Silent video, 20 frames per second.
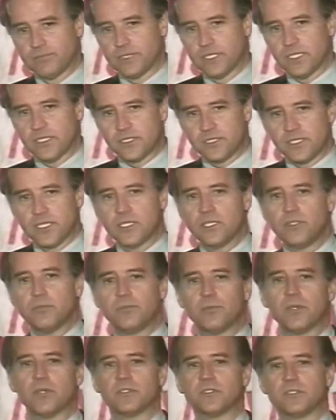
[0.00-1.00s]
a single
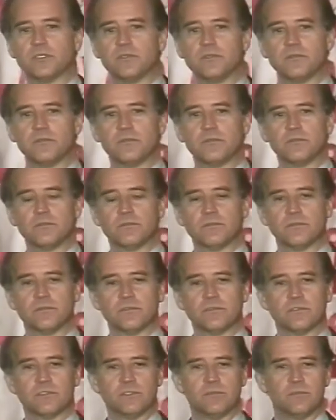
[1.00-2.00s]
person,
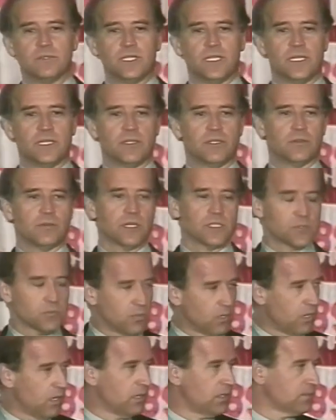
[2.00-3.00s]
from Dean
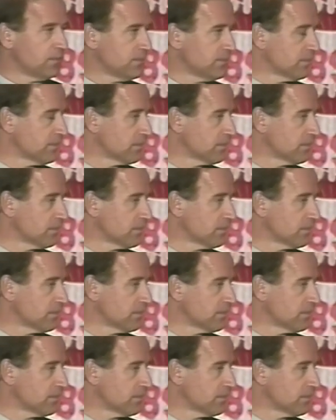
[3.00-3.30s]
Griswold